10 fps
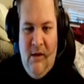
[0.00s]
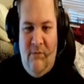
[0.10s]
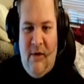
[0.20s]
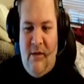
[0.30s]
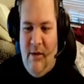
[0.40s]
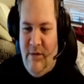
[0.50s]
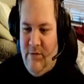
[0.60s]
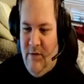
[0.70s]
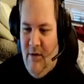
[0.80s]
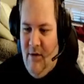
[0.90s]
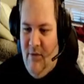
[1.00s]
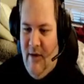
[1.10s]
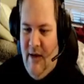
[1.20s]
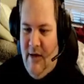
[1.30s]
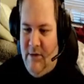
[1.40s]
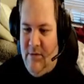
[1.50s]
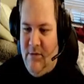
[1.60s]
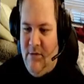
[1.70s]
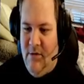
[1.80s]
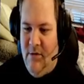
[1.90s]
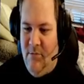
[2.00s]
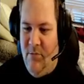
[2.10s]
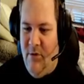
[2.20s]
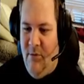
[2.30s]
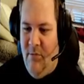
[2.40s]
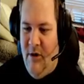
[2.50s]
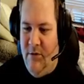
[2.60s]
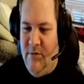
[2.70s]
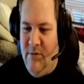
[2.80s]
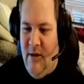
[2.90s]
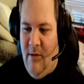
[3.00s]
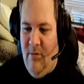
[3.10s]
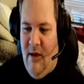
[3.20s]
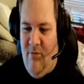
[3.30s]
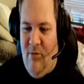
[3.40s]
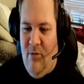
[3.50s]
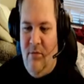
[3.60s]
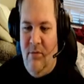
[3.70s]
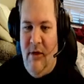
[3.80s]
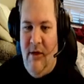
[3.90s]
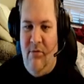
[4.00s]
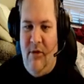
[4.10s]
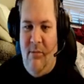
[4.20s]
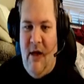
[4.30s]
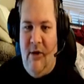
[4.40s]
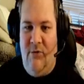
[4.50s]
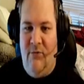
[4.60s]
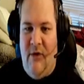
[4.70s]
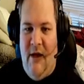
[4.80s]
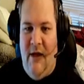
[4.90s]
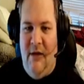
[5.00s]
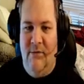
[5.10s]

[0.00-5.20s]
if I click C on that, pretty much same level, evenly matched fight.